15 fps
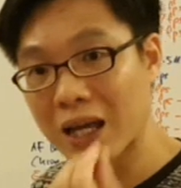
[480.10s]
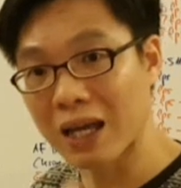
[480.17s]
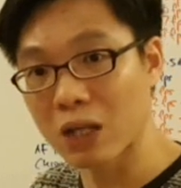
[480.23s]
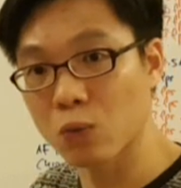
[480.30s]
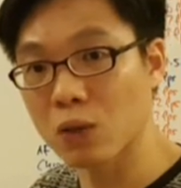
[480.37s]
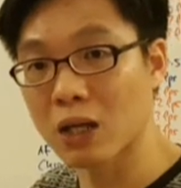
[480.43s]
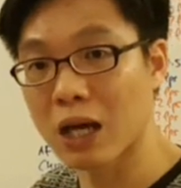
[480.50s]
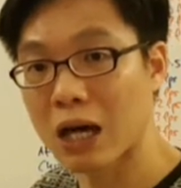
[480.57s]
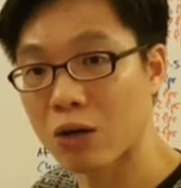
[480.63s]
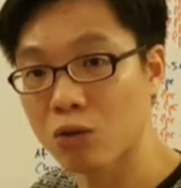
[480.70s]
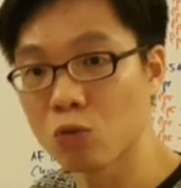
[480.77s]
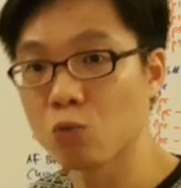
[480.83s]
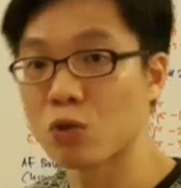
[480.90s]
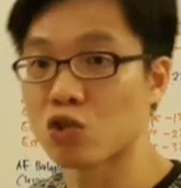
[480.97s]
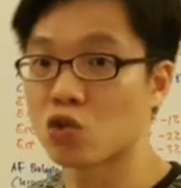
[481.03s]
lightweight
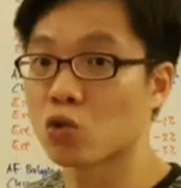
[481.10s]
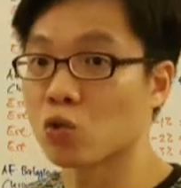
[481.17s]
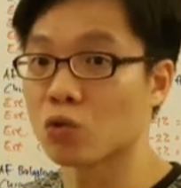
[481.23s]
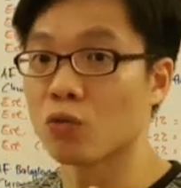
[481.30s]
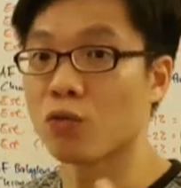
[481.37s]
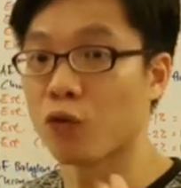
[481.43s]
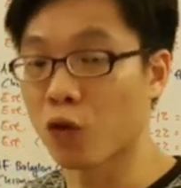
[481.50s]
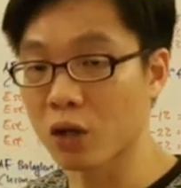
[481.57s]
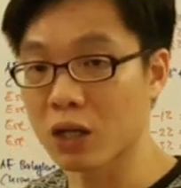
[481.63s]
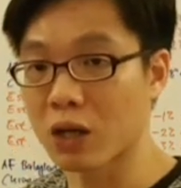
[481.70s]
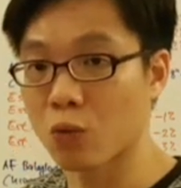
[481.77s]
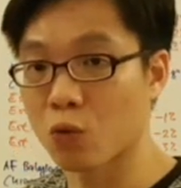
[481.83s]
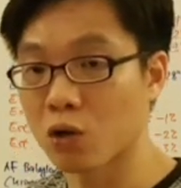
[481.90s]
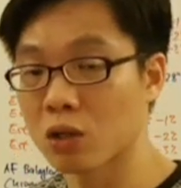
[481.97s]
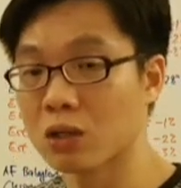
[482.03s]
arrow which could void
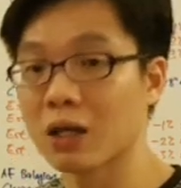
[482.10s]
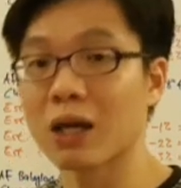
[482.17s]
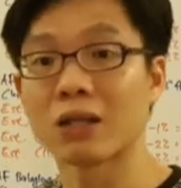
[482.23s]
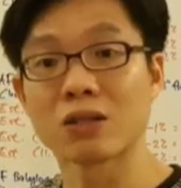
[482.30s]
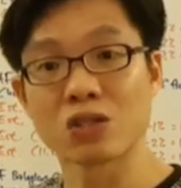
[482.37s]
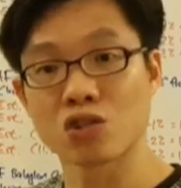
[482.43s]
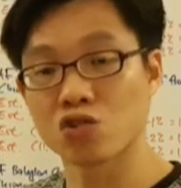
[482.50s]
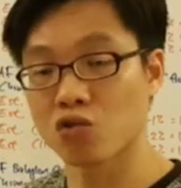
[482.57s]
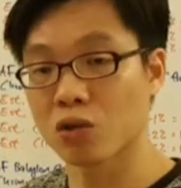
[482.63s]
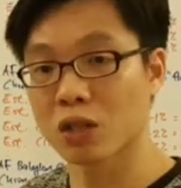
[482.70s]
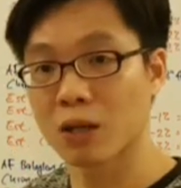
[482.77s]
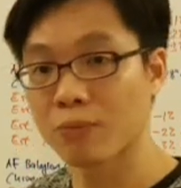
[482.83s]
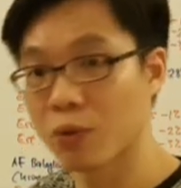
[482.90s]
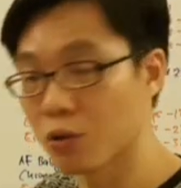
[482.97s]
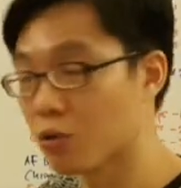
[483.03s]
their warranty and
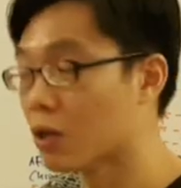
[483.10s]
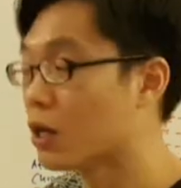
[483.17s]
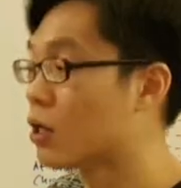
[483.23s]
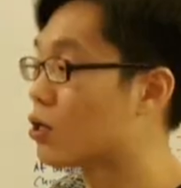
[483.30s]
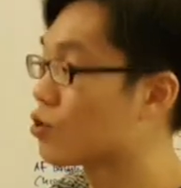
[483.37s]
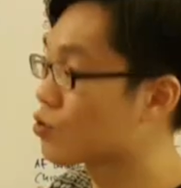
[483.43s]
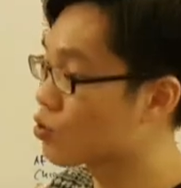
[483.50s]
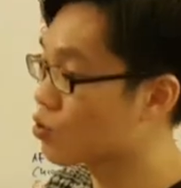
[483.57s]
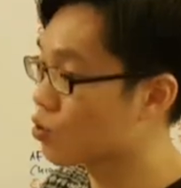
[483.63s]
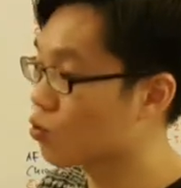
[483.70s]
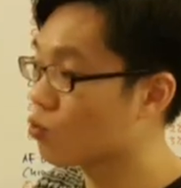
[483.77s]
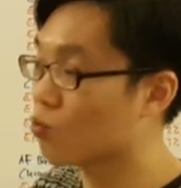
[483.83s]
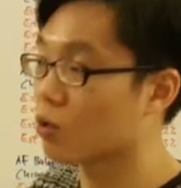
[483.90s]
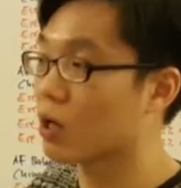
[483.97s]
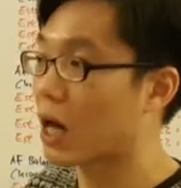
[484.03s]
destroy their bow.
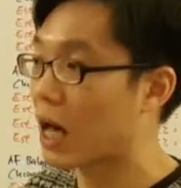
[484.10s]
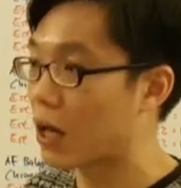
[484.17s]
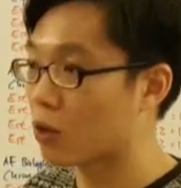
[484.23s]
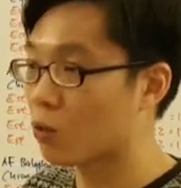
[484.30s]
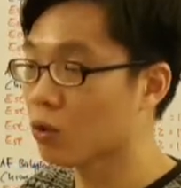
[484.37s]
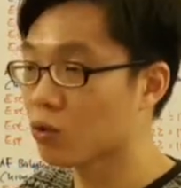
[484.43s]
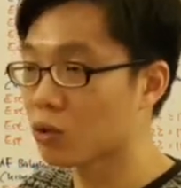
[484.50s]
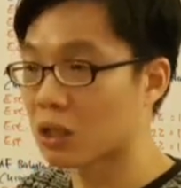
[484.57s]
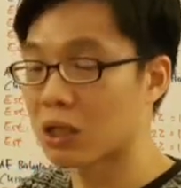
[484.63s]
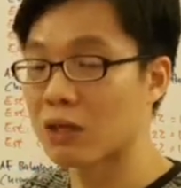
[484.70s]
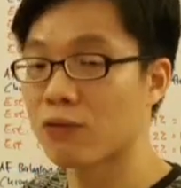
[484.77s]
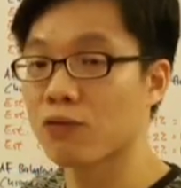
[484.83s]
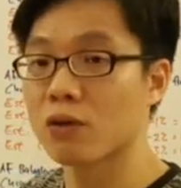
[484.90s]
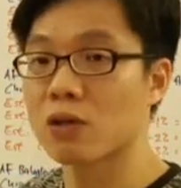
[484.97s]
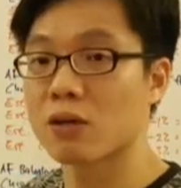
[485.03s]
So I want to
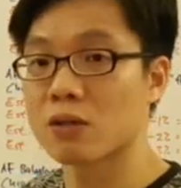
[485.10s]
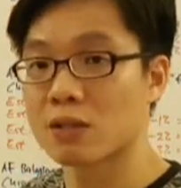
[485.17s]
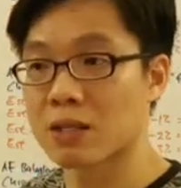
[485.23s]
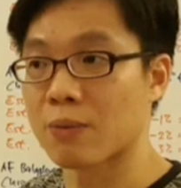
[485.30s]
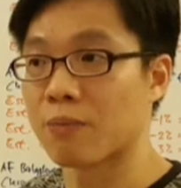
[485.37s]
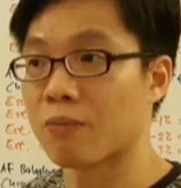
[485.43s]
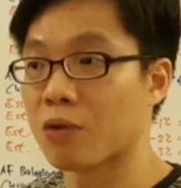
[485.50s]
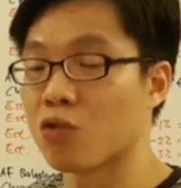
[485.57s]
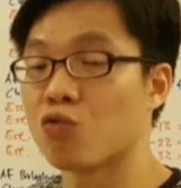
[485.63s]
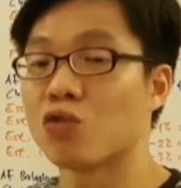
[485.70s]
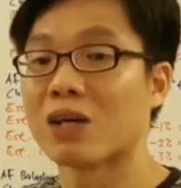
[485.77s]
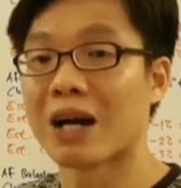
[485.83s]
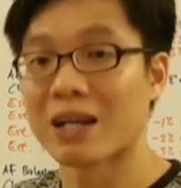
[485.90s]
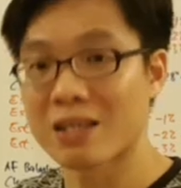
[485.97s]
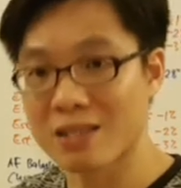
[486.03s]
give some
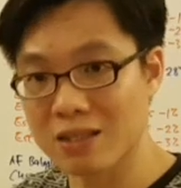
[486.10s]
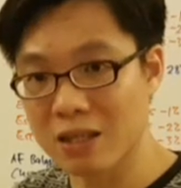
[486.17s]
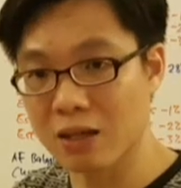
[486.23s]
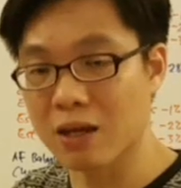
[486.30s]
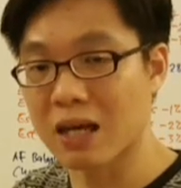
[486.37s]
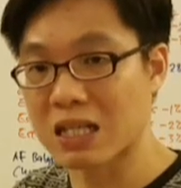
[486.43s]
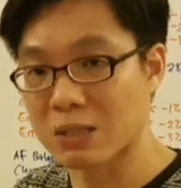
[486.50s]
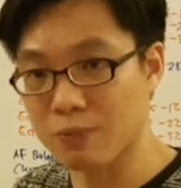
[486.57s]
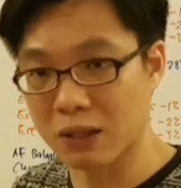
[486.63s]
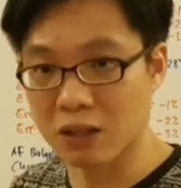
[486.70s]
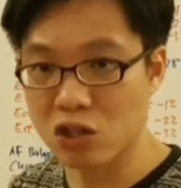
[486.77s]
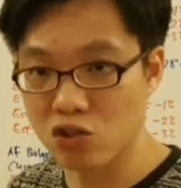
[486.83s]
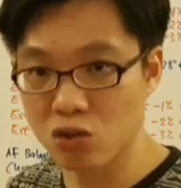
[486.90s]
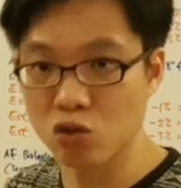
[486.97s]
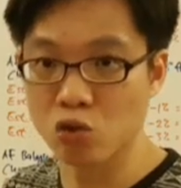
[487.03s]
realistic
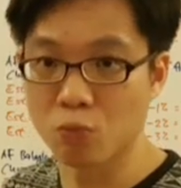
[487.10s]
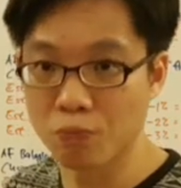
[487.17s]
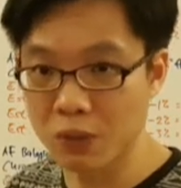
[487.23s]
expectation to